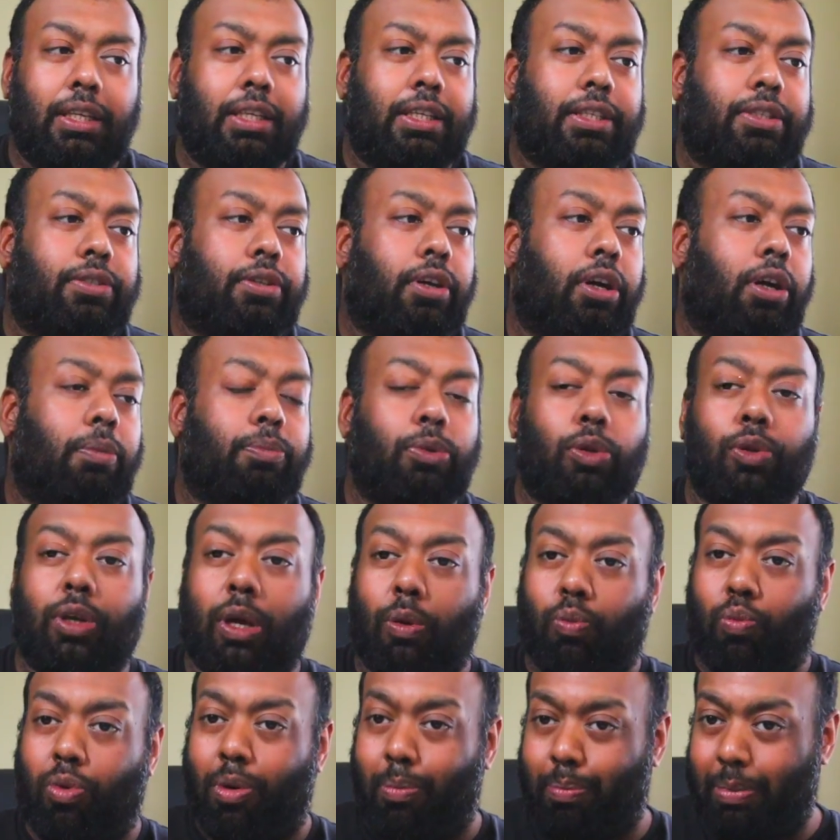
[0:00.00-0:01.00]
this tub, you
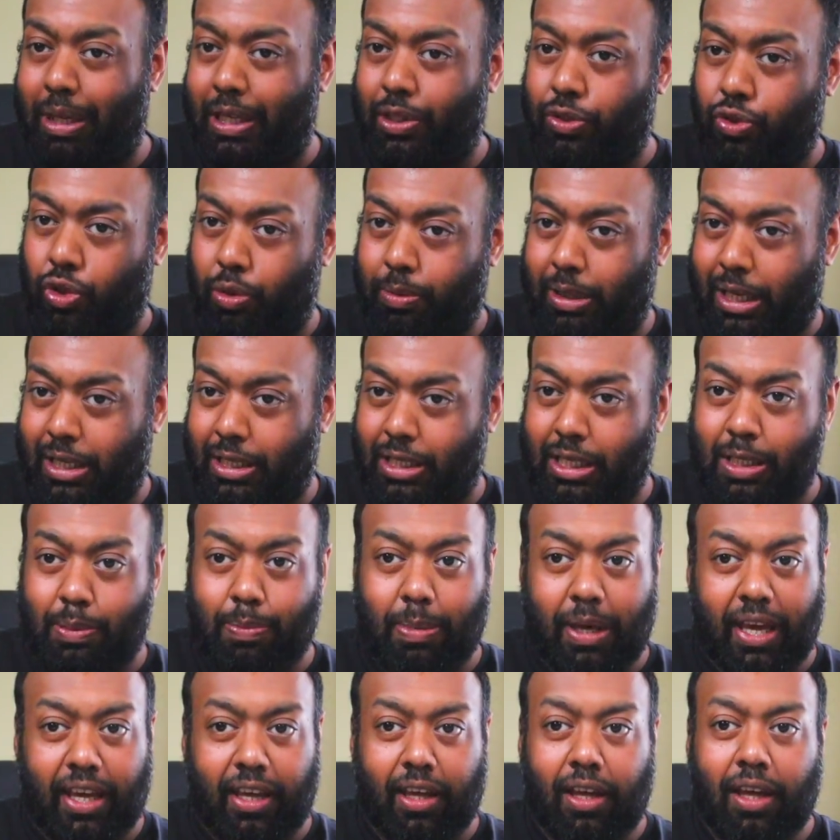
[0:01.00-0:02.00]
get one big scoop that this
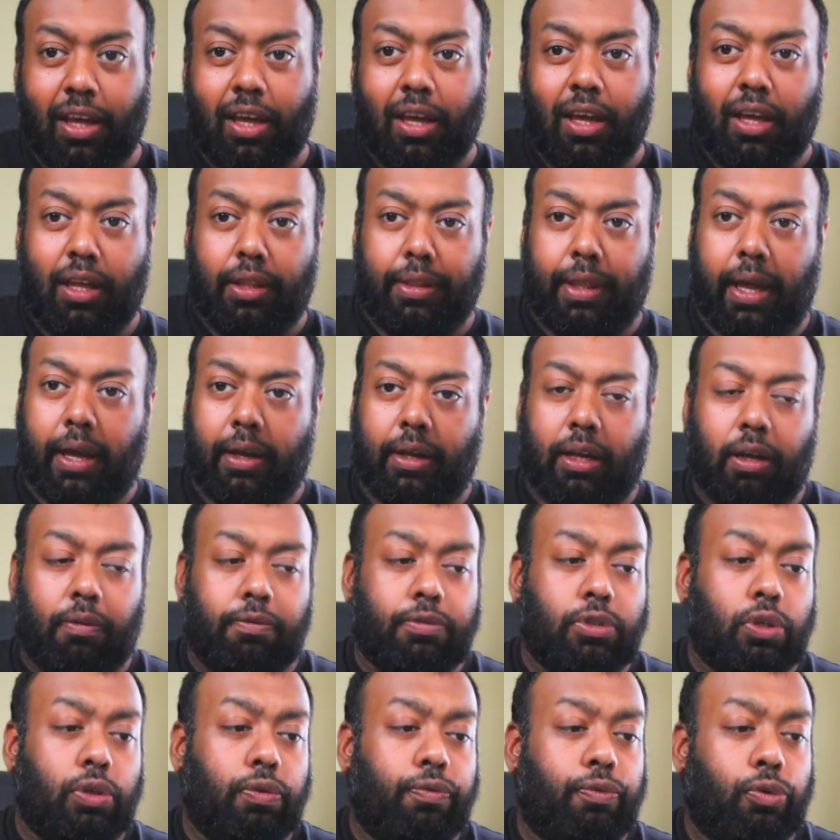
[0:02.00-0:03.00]
big, that
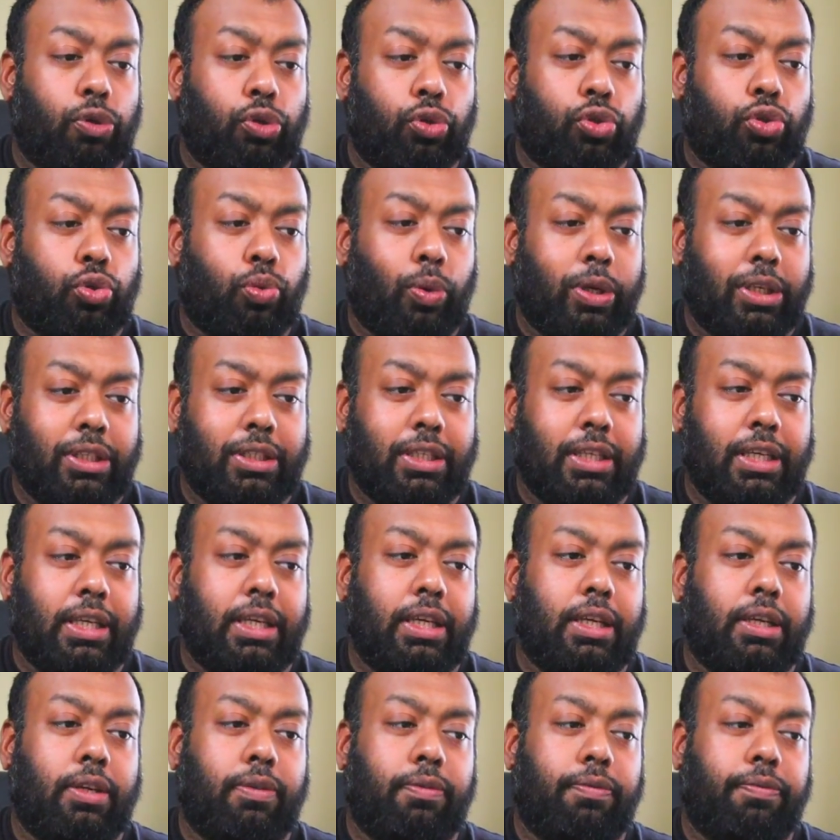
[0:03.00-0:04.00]
covers you for
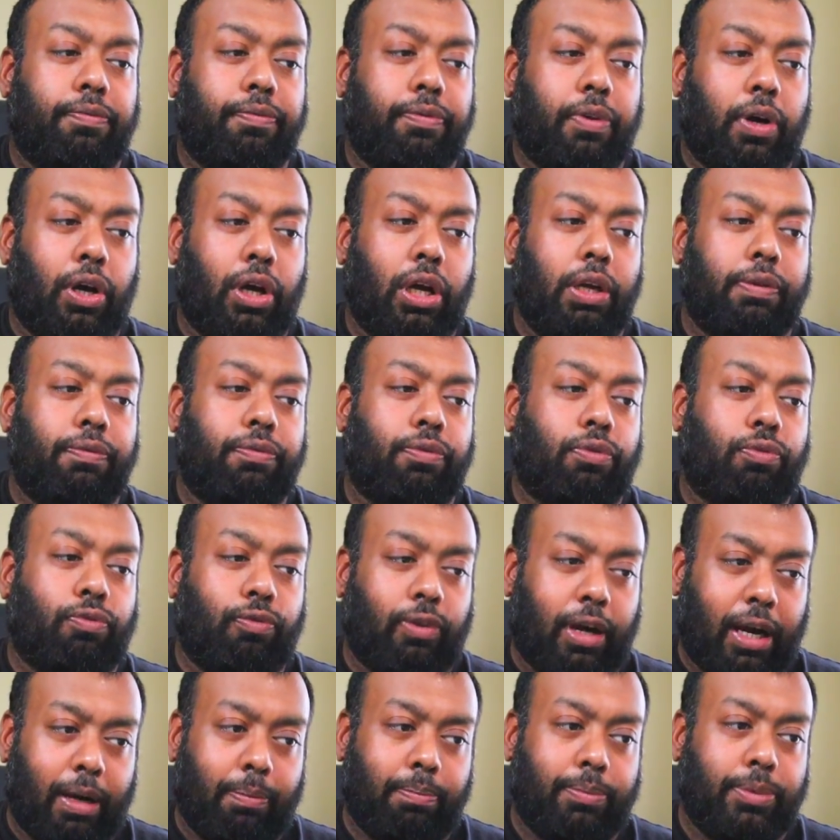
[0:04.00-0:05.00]
25
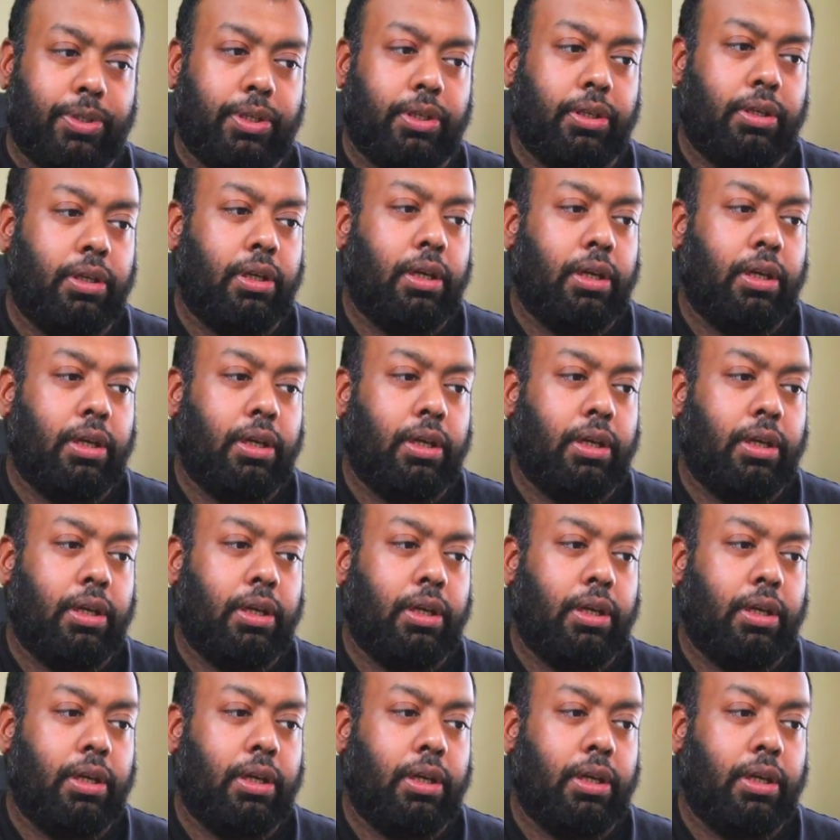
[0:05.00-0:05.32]
grams.